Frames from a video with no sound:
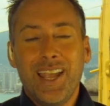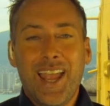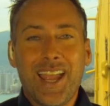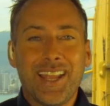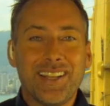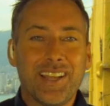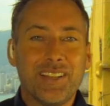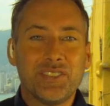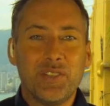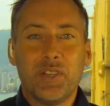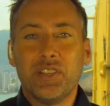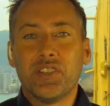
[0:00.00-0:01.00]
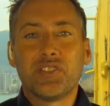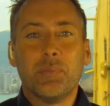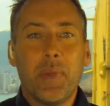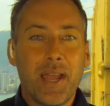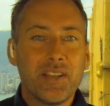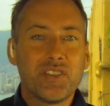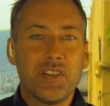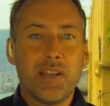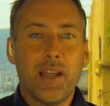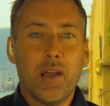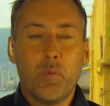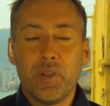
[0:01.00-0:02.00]
And so you can just imagine
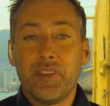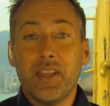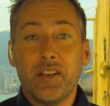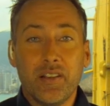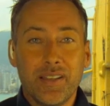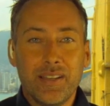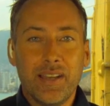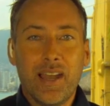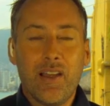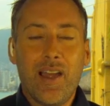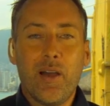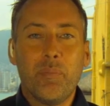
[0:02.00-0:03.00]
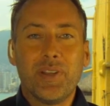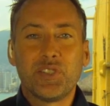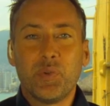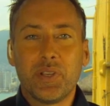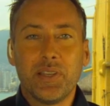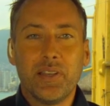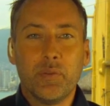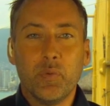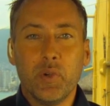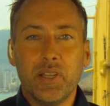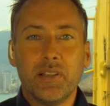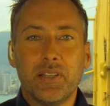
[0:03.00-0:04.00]
with the internet now how much we can
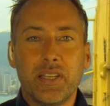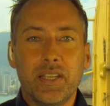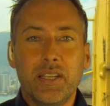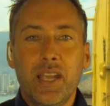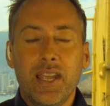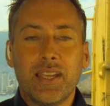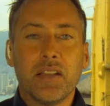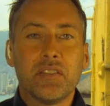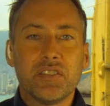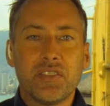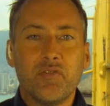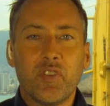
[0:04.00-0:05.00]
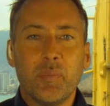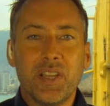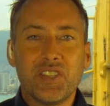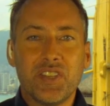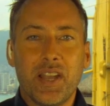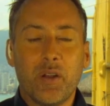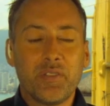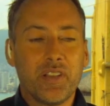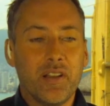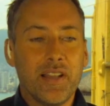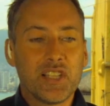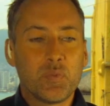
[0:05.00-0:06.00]
really get this information out
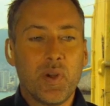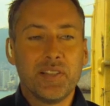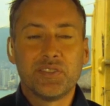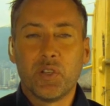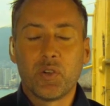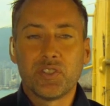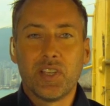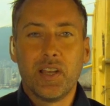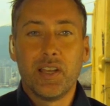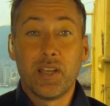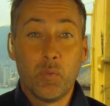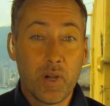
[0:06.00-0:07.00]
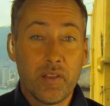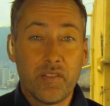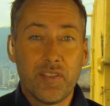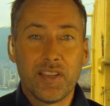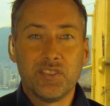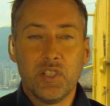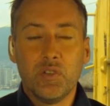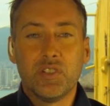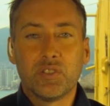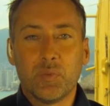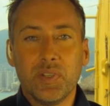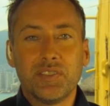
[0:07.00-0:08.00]
there. And that's why it's so exciting. And one of the things you
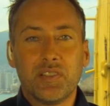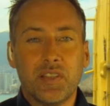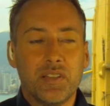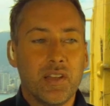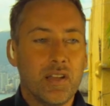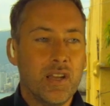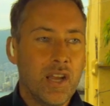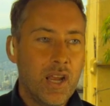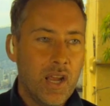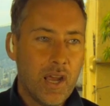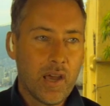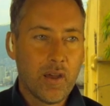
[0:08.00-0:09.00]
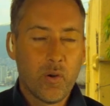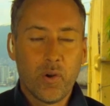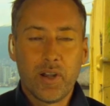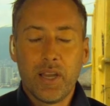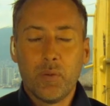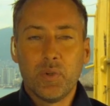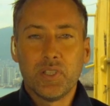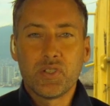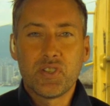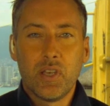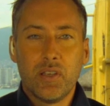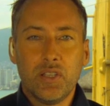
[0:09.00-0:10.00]
just recently did, Jorge,
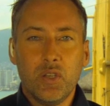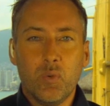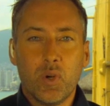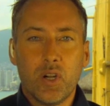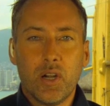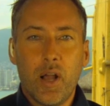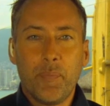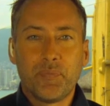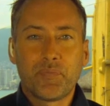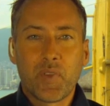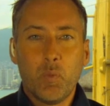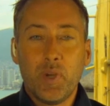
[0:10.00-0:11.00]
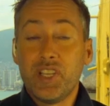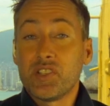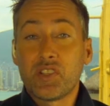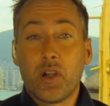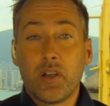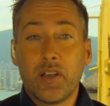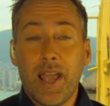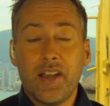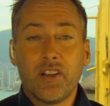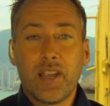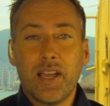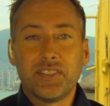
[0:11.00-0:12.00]
was we just started
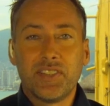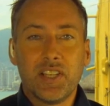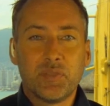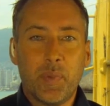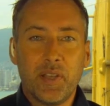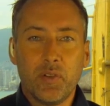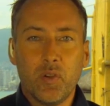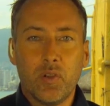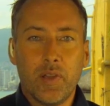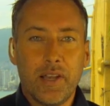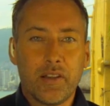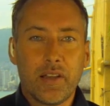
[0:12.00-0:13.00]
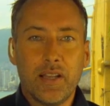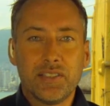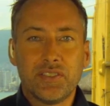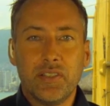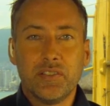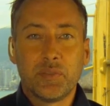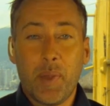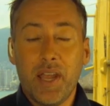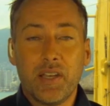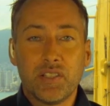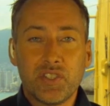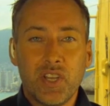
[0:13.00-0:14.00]
Anarchast Español, Anarchast in
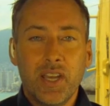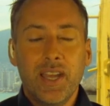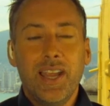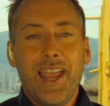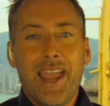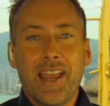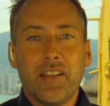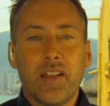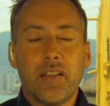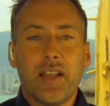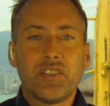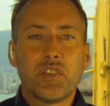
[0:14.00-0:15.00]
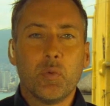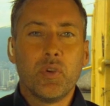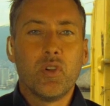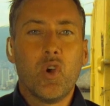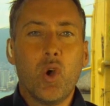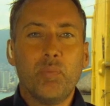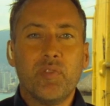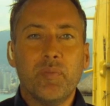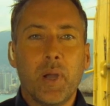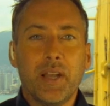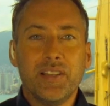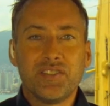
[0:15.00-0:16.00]
Spanish. And that's a real hope of
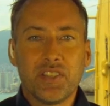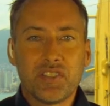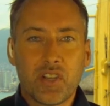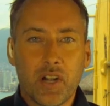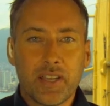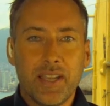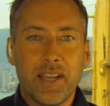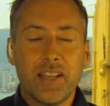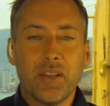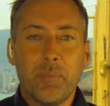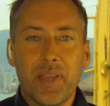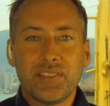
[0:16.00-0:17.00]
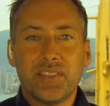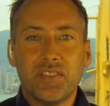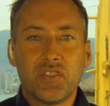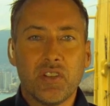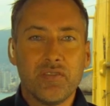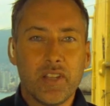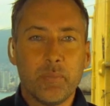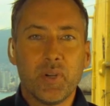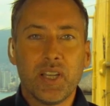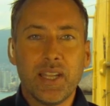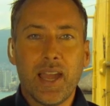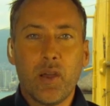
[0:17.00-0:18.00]
mine, is to start getting the message of
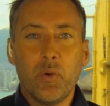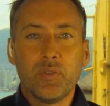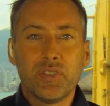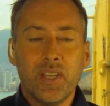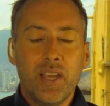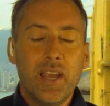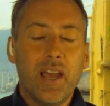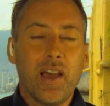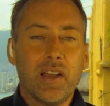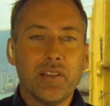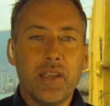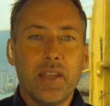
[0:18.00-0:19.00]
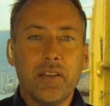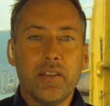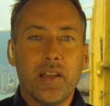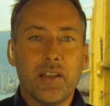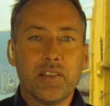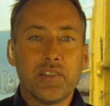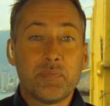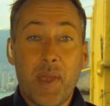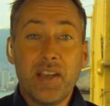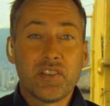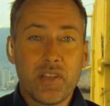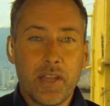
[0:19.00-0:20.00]
liberty out in
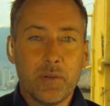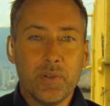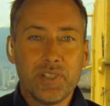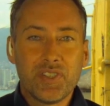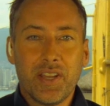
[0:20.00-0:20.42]
Spanish language.